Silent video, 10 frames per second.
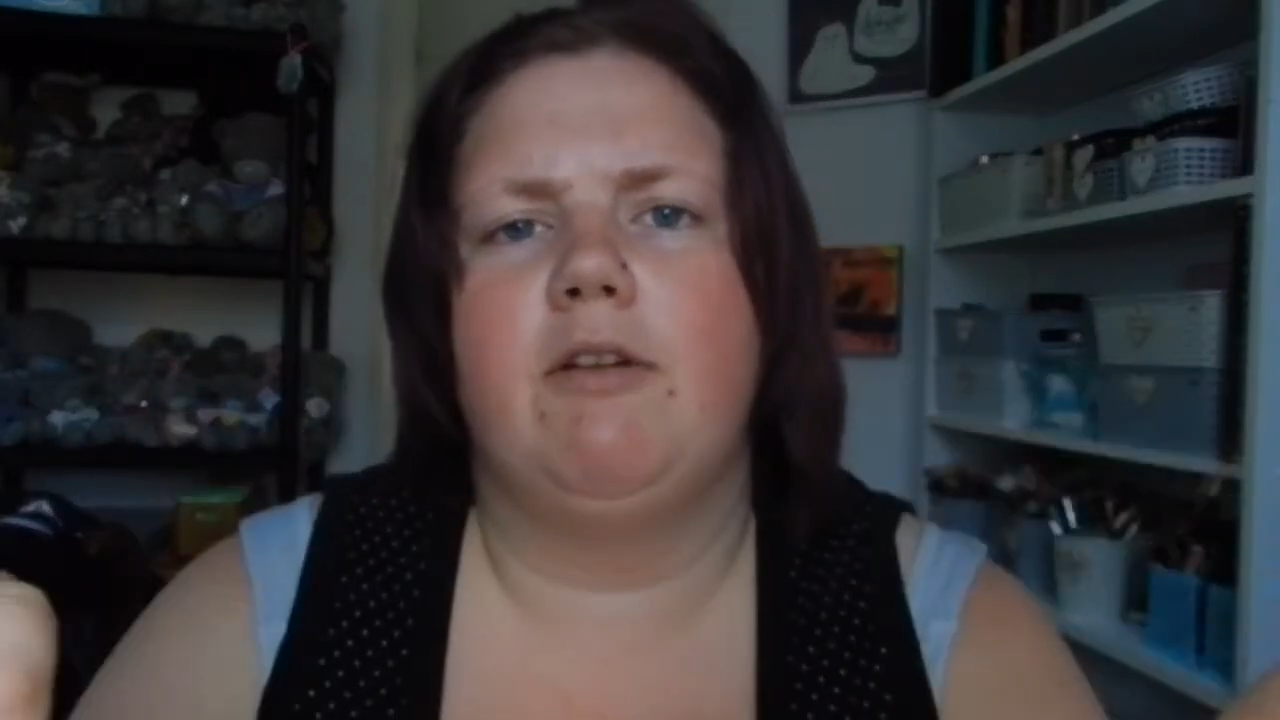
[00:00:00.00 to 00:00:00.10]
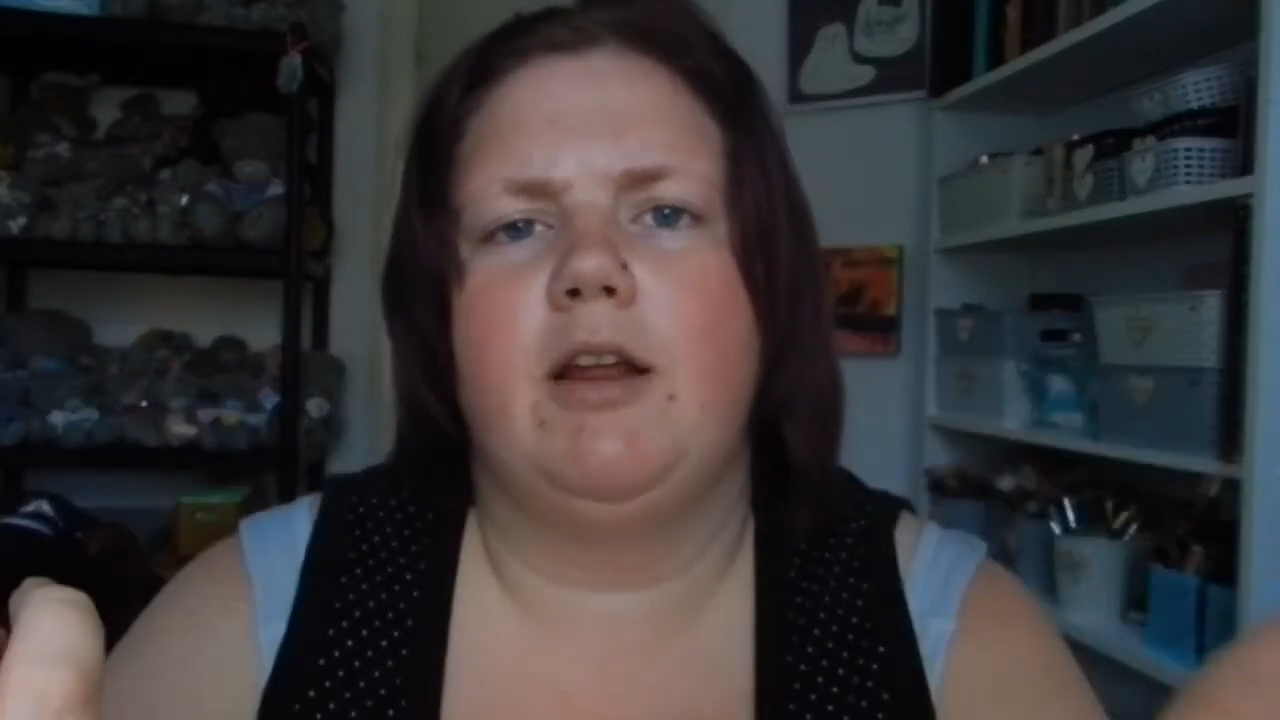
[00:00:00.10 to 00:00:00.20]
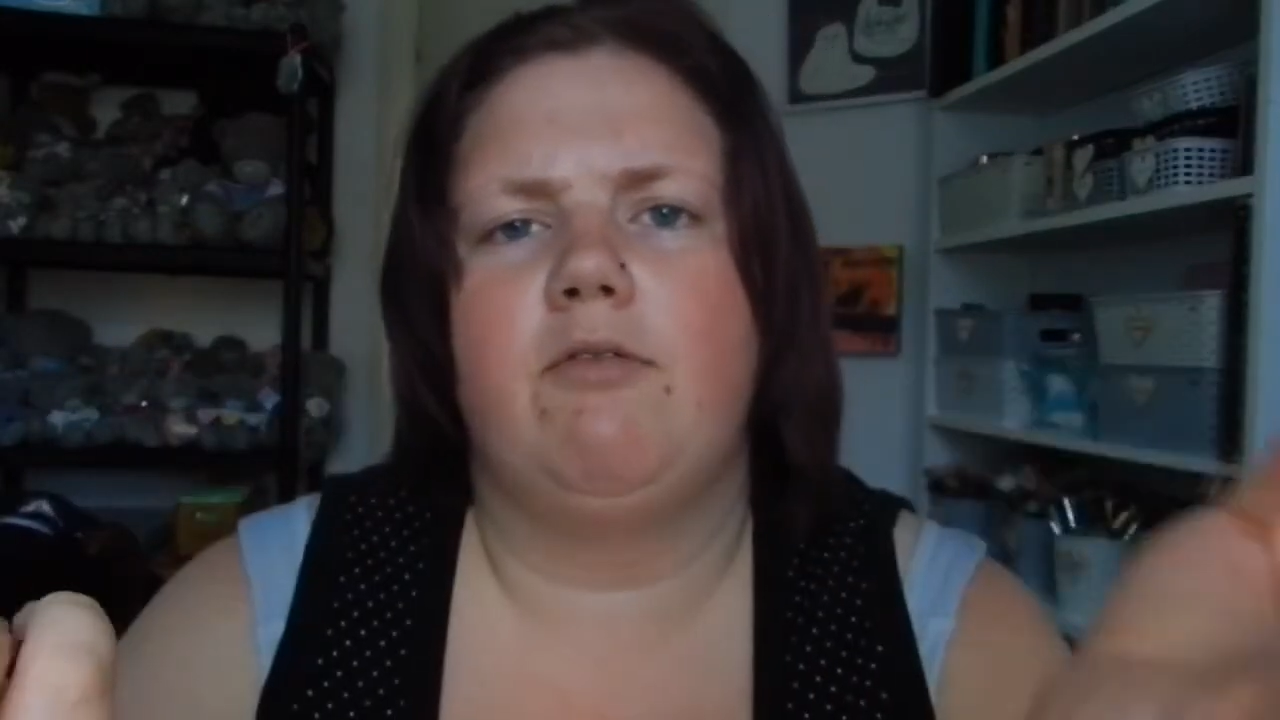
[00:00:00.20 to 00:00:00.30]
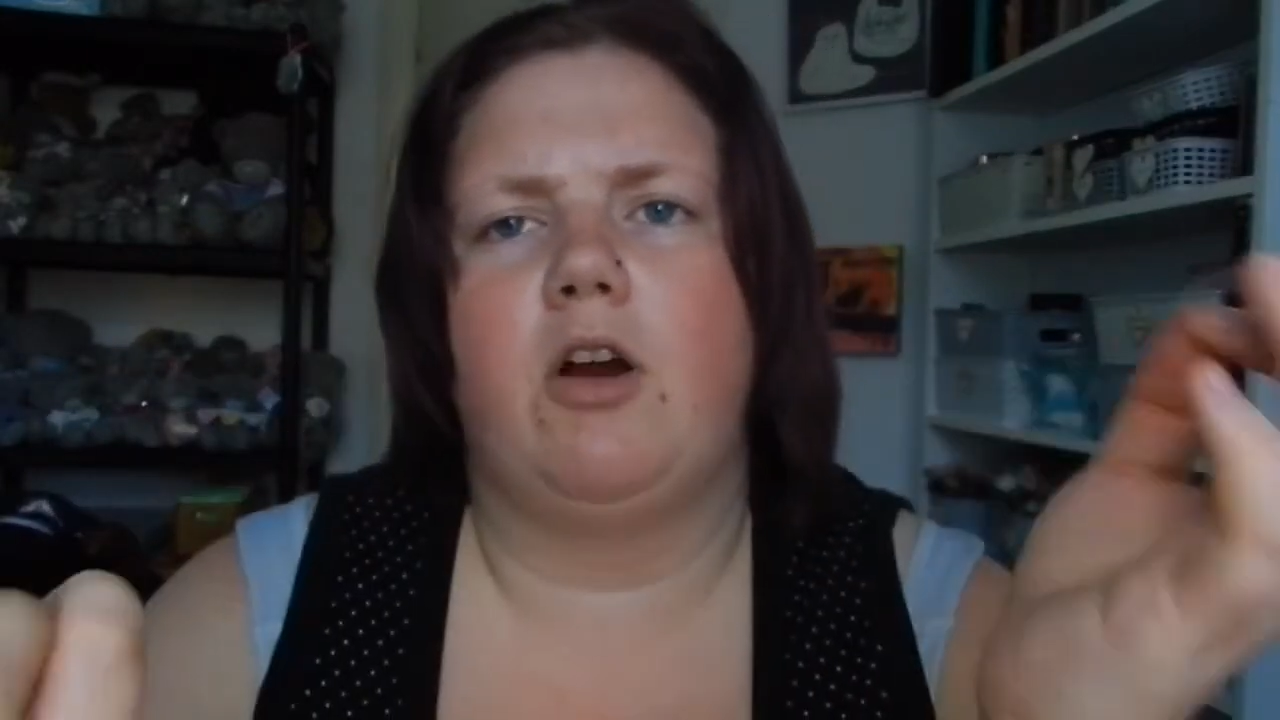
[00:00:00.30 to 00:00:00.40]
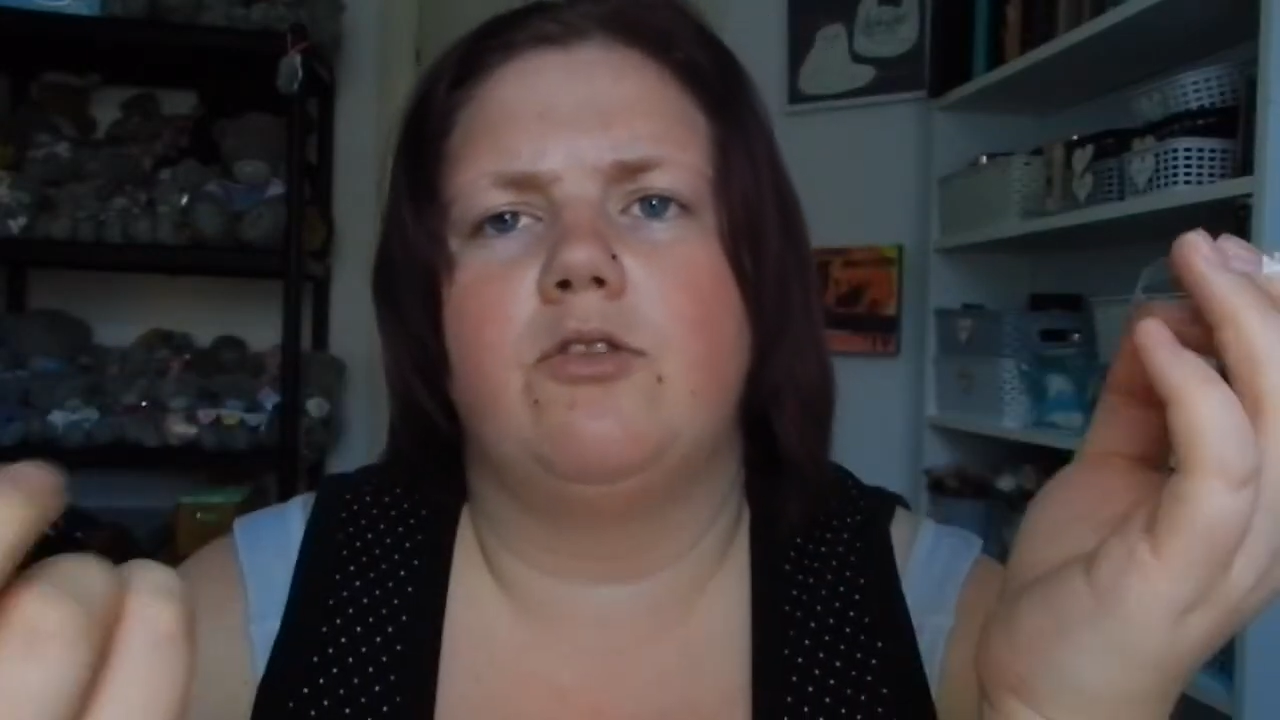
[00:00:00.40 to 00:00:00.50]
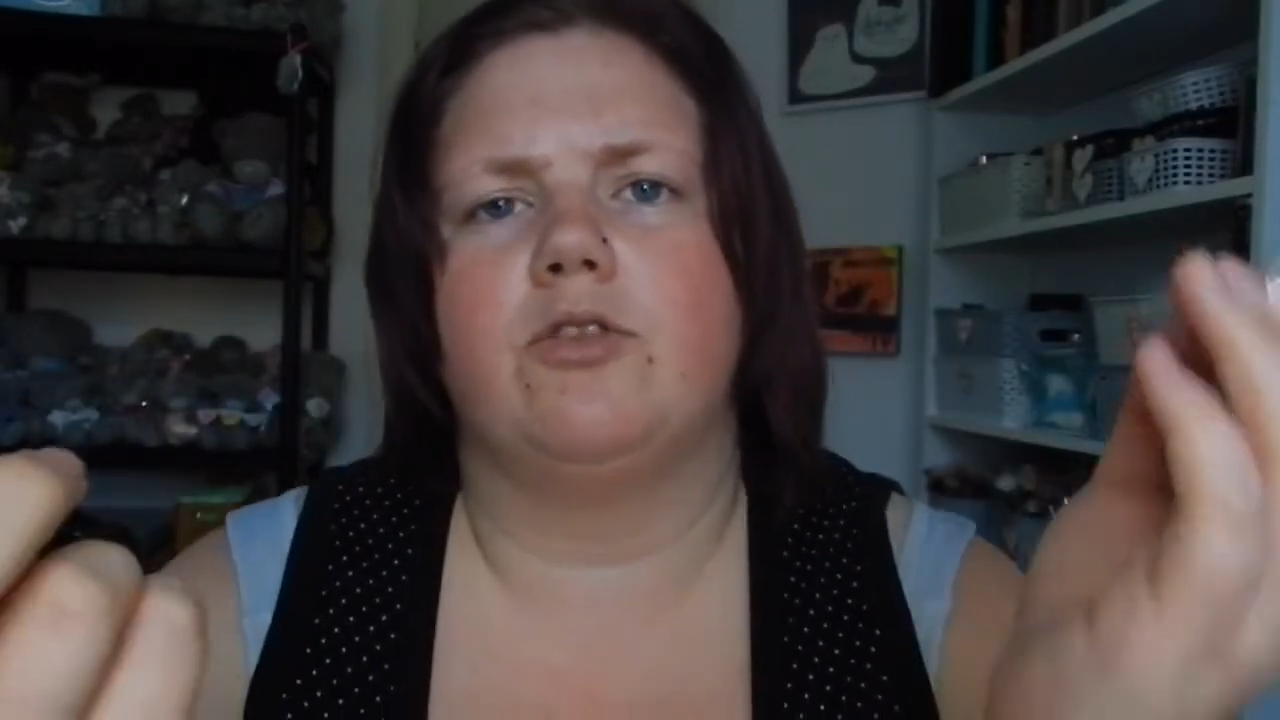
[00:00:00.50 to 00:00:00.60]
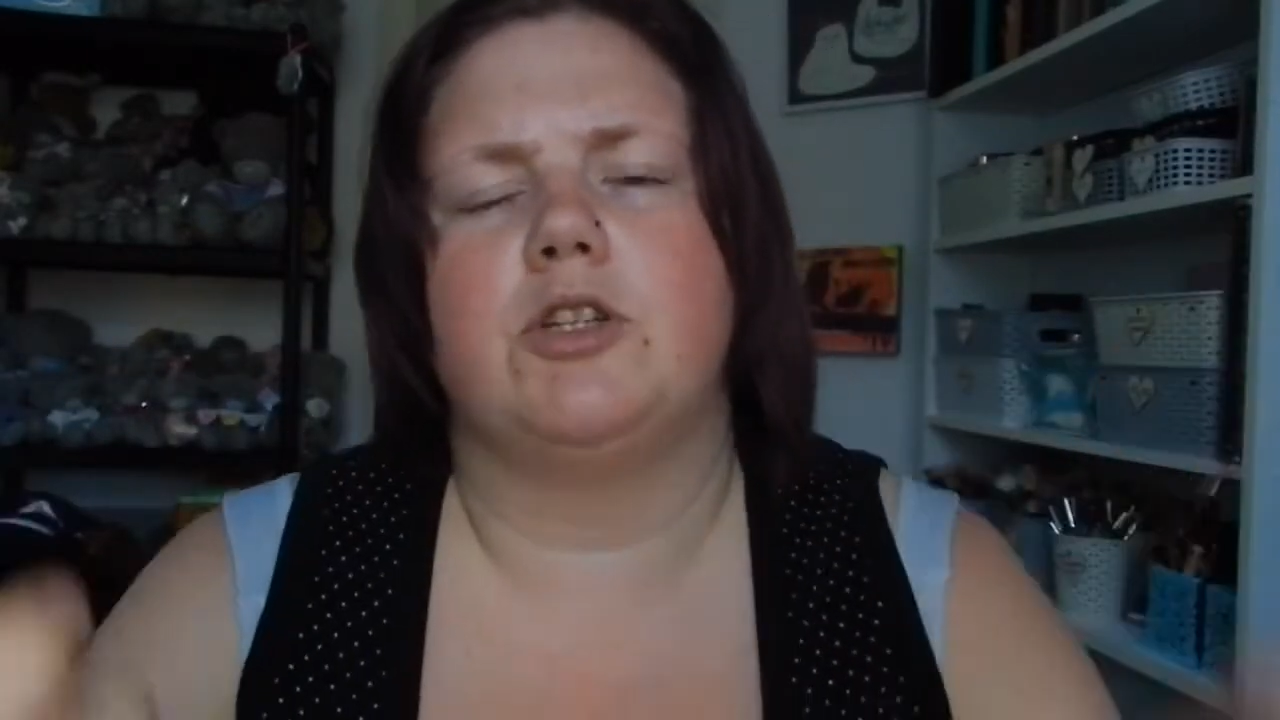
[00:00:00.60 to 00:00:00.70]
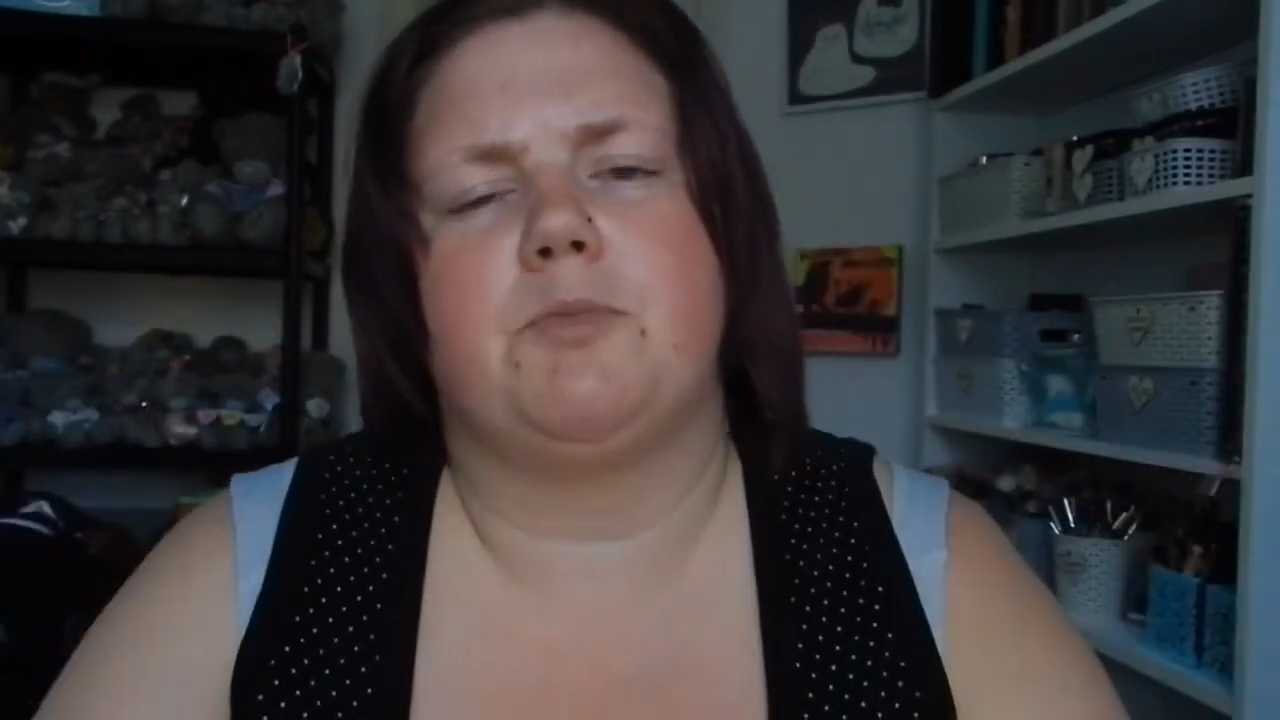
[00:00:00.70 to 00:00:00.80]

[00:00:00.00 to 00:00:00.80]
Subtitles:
any road noise,